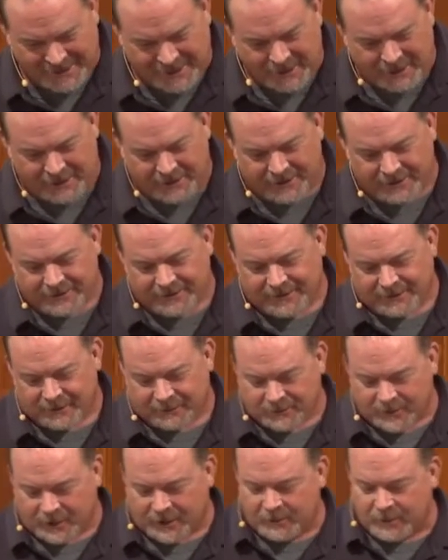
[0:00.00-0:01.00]

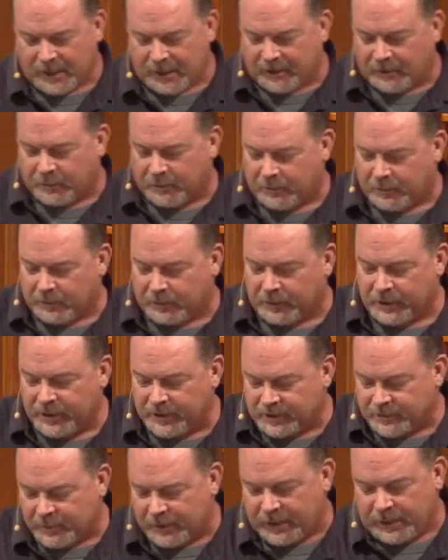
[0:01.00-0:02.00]
Talking about
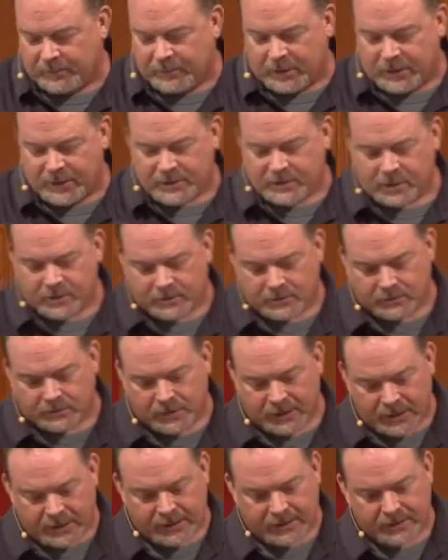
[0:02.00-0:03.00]
Cornelius, but
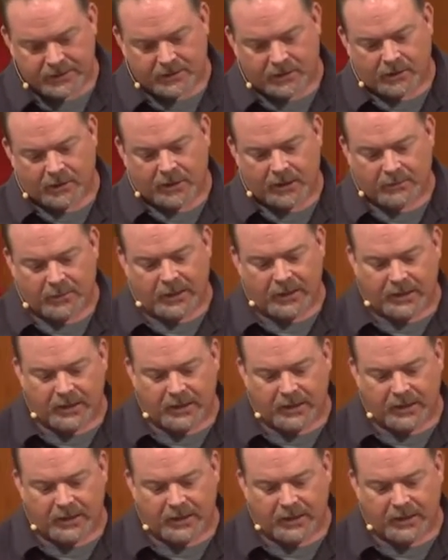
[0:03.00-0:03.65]
he is talking about